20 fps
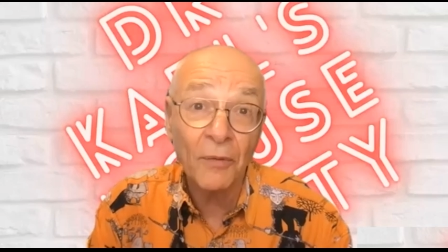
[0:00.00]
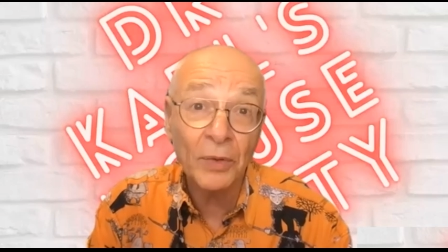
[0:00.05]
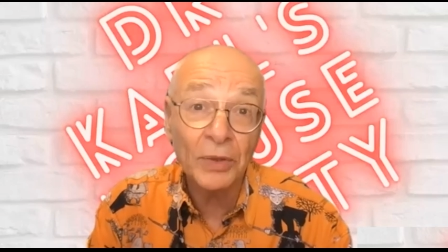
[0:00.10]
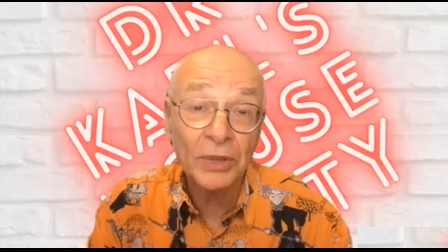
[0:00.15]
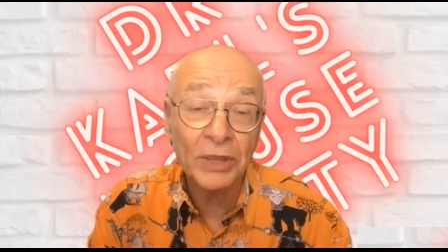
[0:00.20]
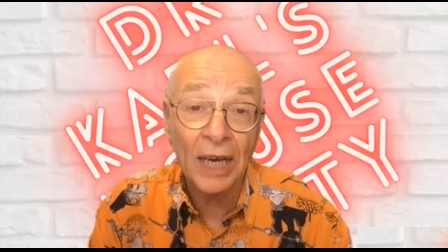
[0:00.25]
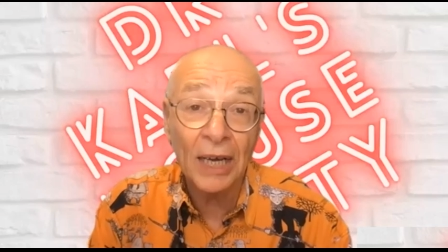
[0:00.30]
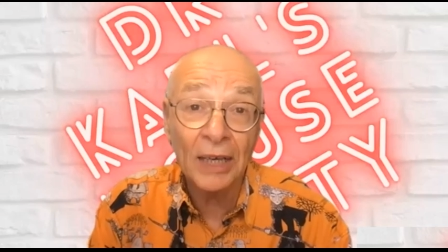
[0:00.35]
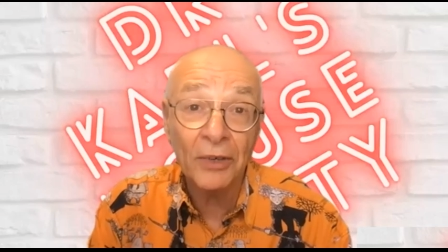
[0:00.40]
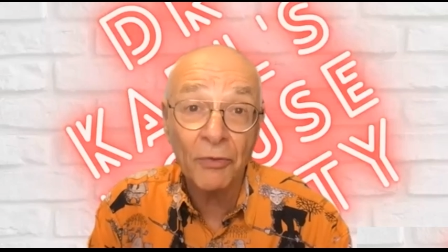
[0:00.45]

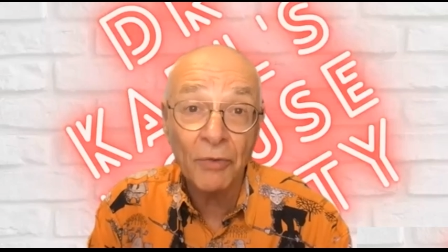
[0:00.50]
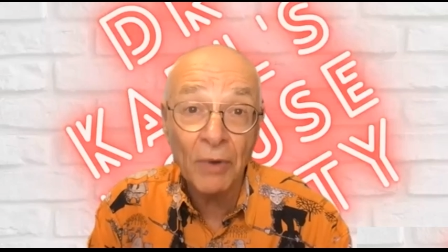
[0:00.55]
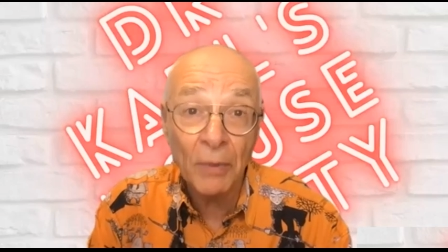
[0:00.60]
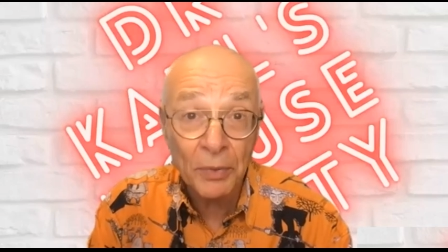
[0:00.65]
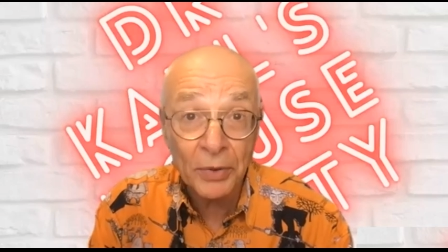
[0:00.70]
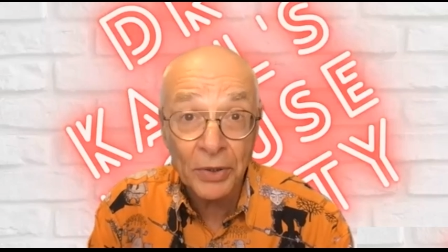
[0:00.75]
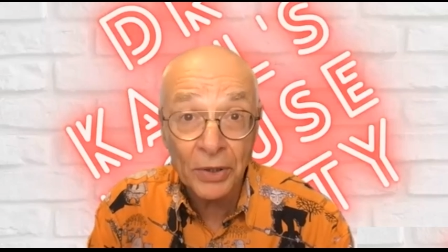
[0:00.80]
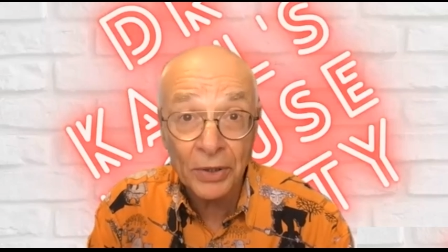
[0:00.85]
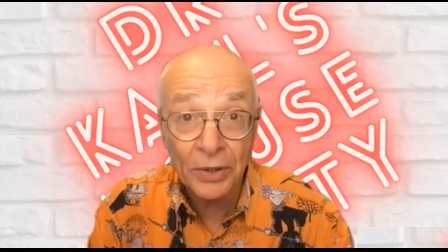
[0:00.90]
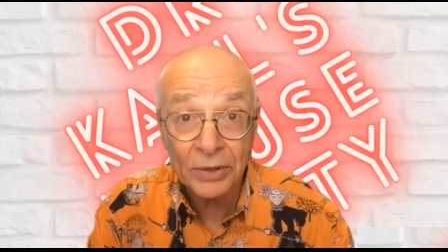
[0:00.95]
which are to
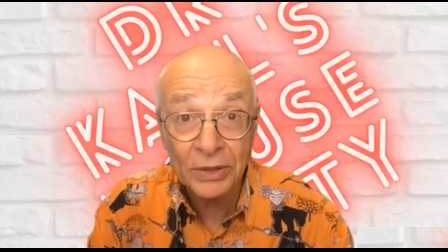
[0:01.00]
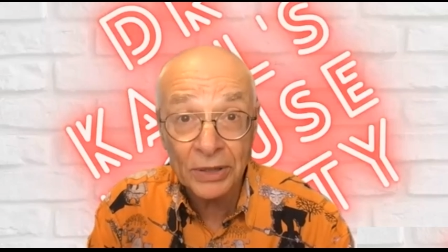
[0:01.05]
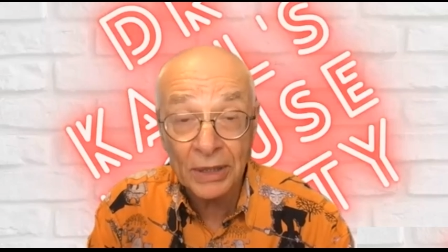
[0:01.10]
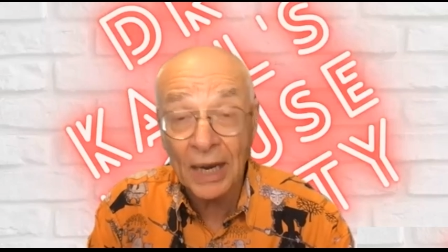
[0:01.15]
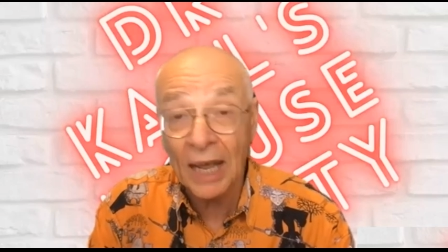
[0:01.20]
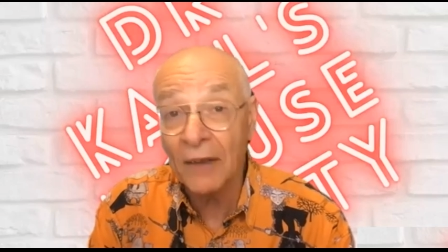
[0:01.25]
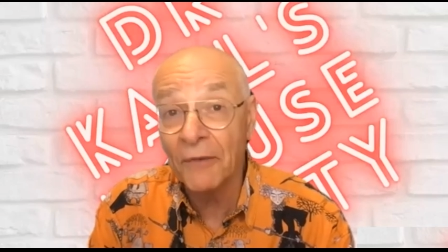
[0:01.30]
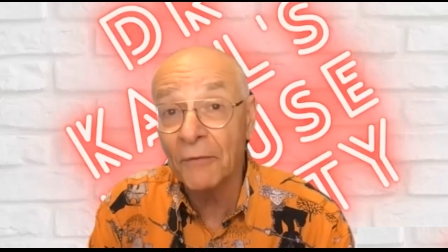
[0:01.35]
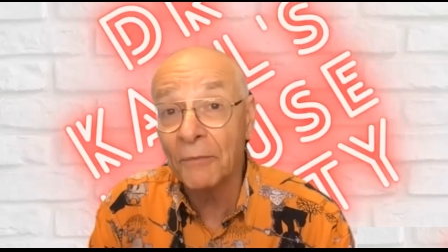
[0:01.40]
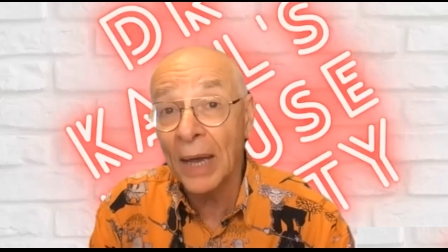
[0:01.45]
reproduce and
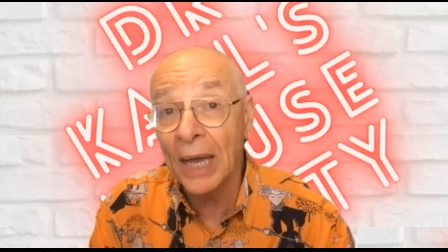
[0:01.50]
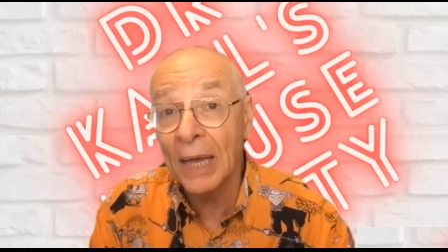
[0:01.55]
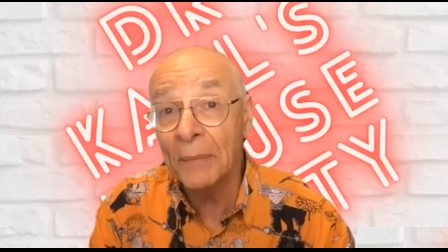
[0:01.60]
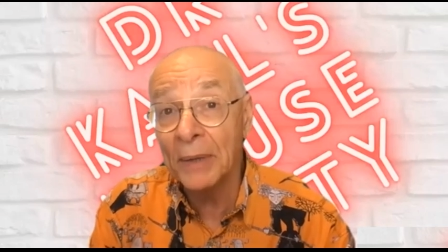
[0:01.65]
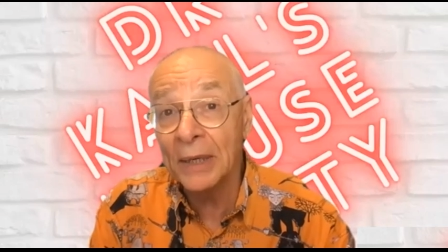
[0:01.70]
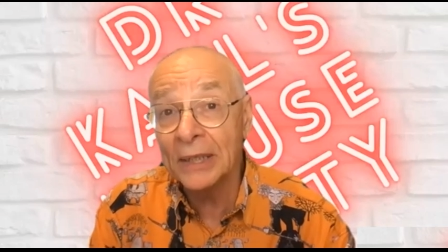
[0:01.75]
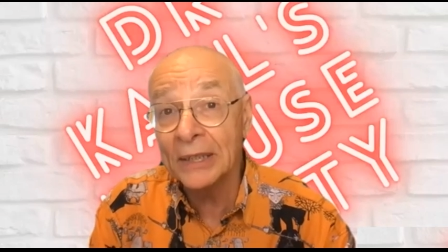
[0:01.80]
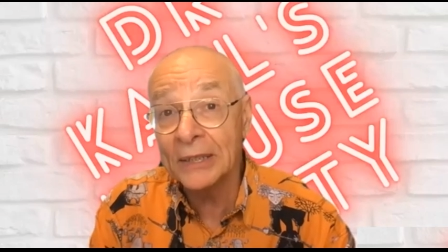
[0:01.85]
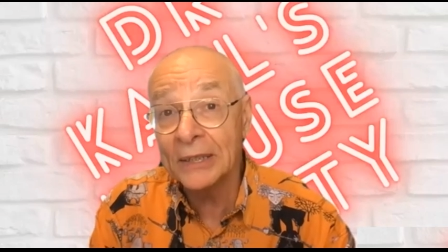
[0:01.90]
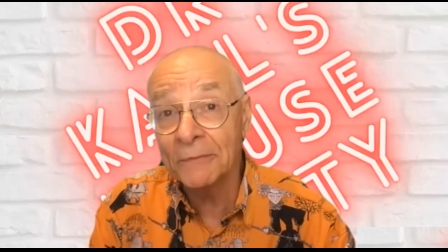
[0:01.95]
have
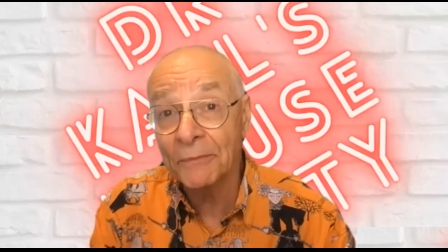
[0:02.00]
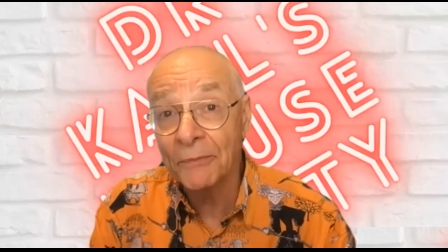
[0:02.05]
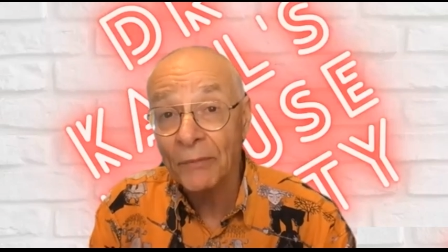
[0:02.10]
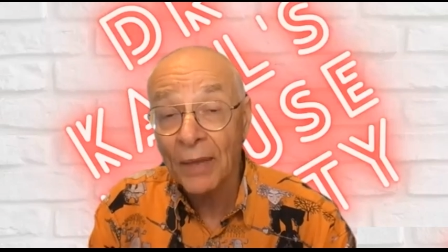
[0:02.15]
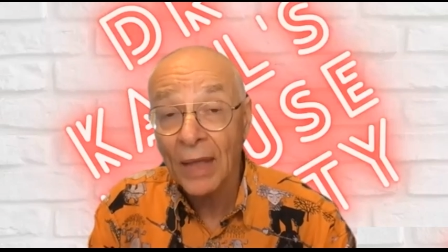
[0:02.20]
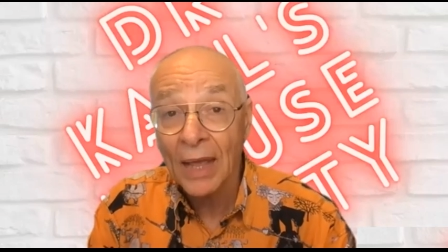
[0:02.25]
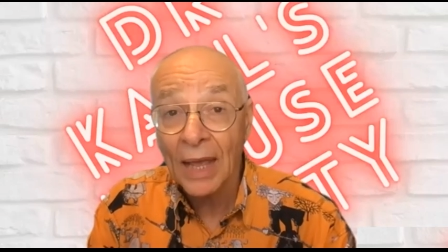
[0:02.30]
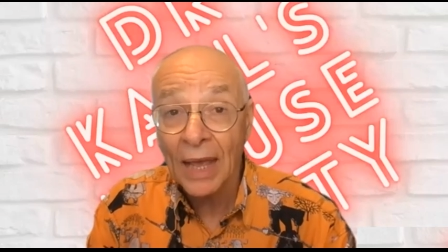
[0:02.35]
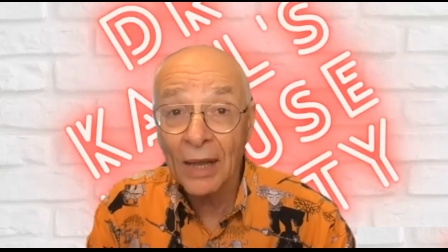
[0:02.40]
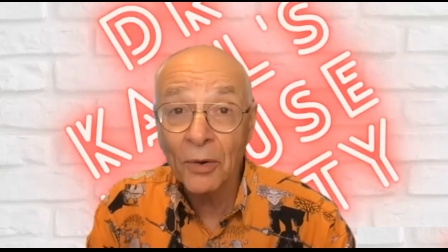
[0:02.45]
babies,
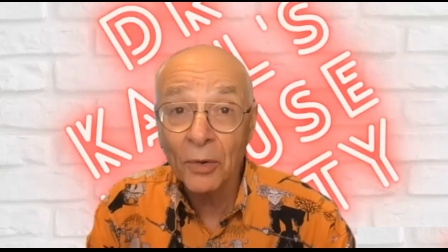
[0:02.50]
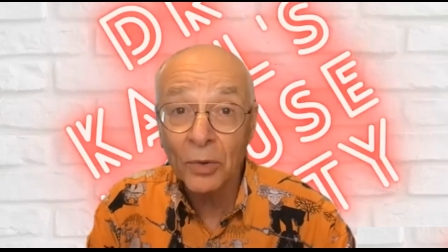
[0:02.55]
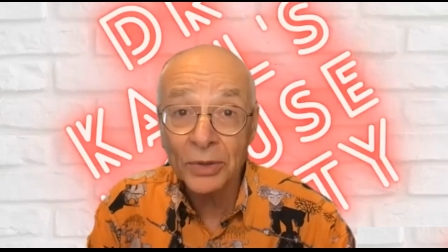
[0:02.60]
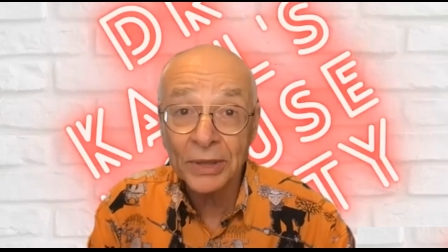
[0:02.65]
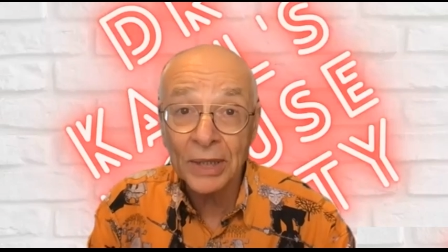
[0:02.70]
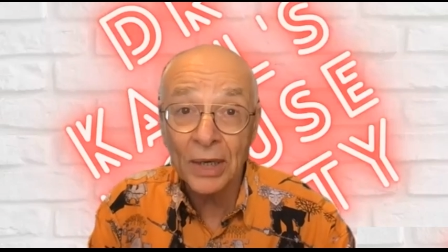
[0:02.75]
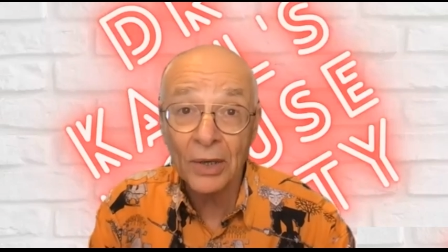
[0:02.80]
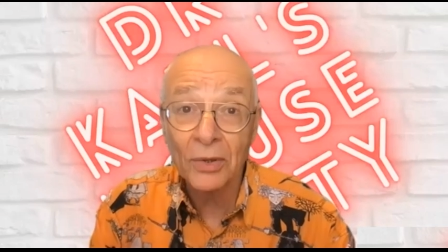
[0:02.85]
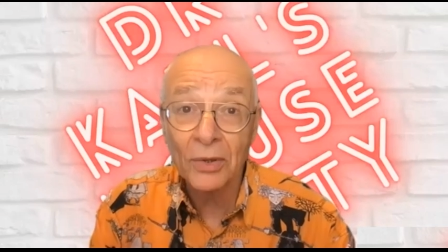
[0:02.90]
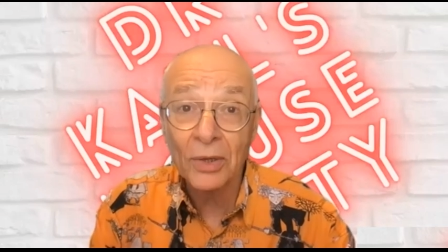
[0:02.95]
and
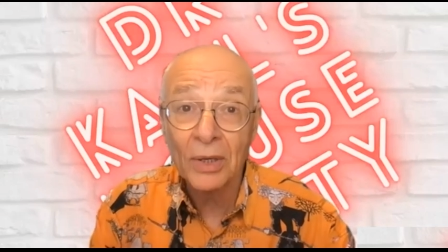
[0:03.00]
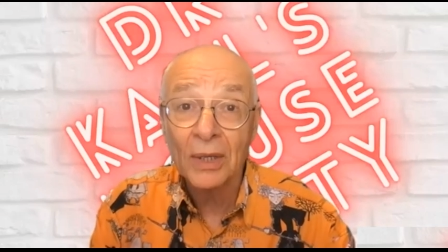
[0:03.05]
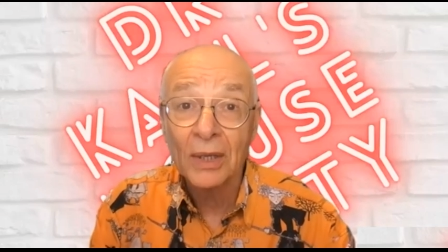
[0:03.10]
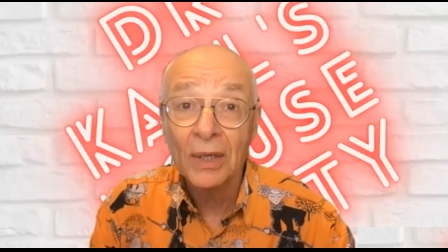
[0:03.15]
also